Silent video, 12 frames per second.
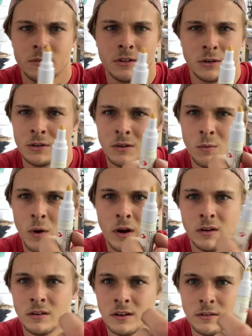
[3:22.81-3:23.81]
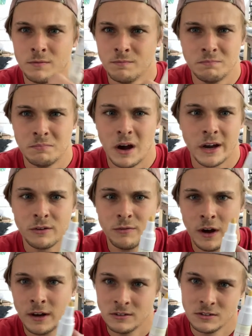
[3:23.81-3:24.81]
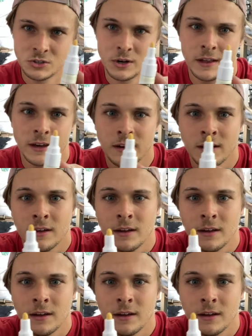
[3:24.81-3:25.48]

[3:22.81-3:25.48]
there's only one I could find in Australia,